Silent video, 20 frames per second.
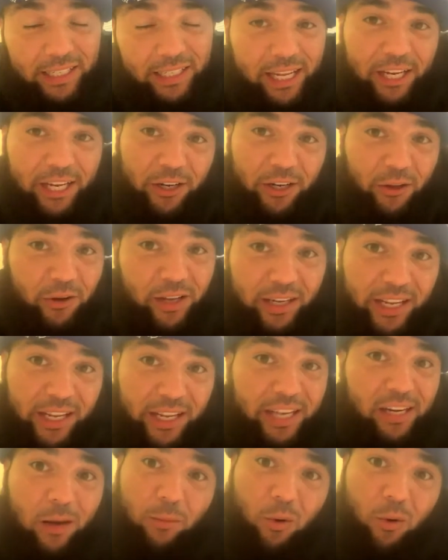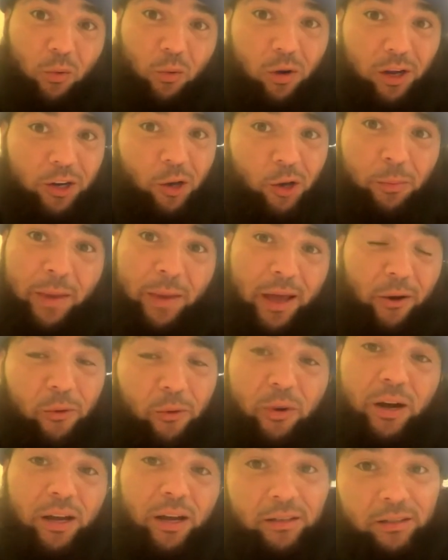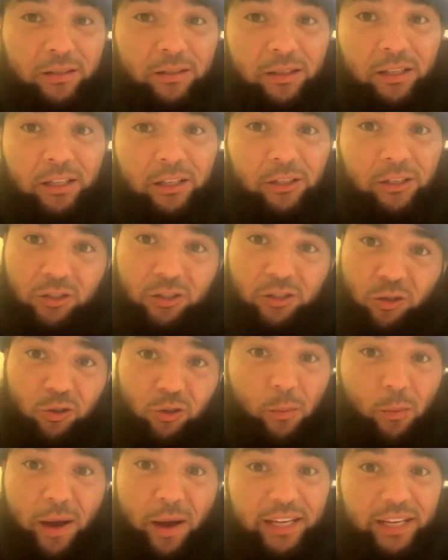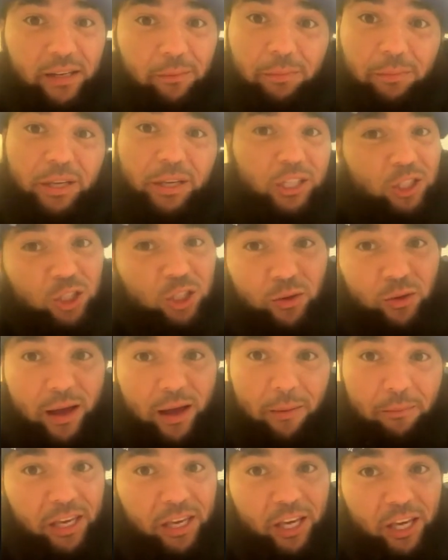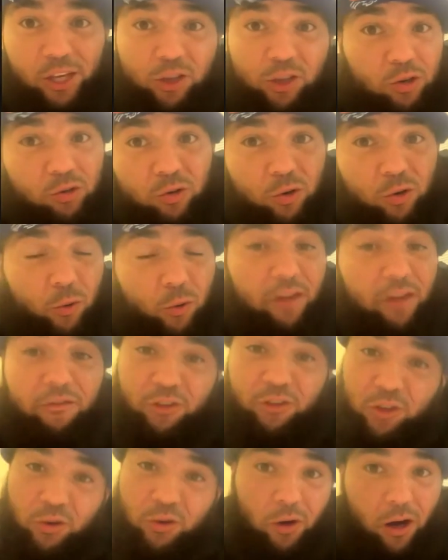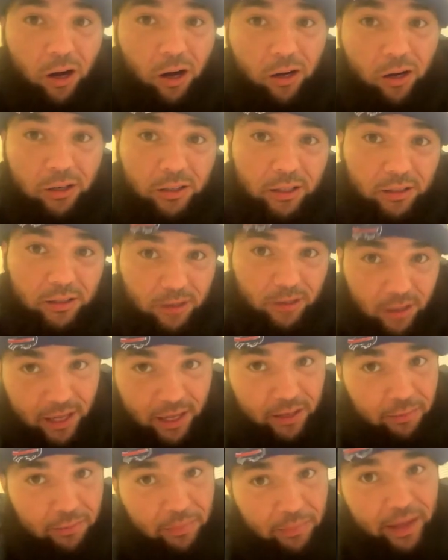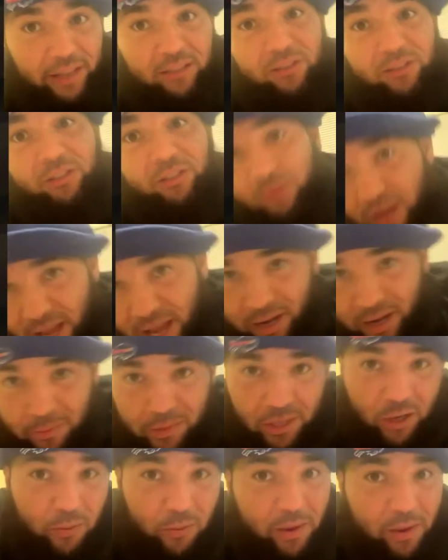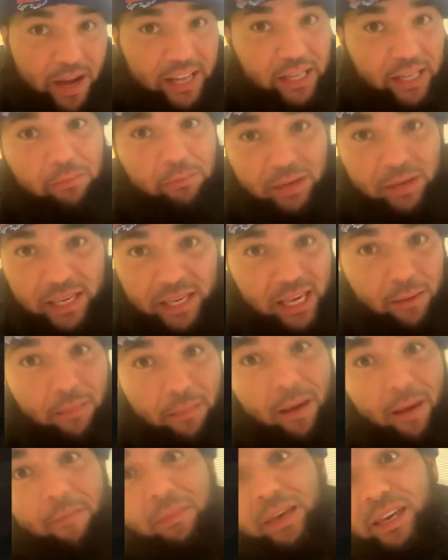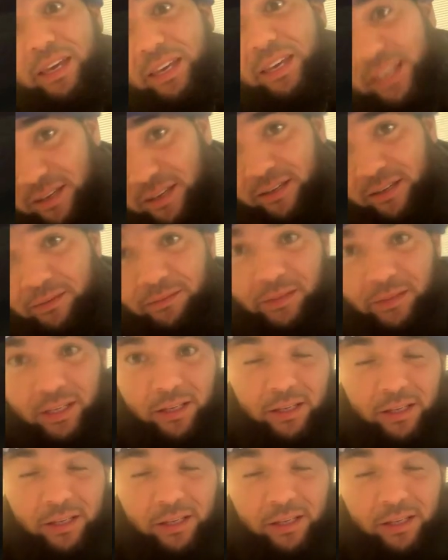then they know that they number one no matter what. So nobody can beat you at being you, whoever you are. Like the man to the right of me, nobody can beat him at being him.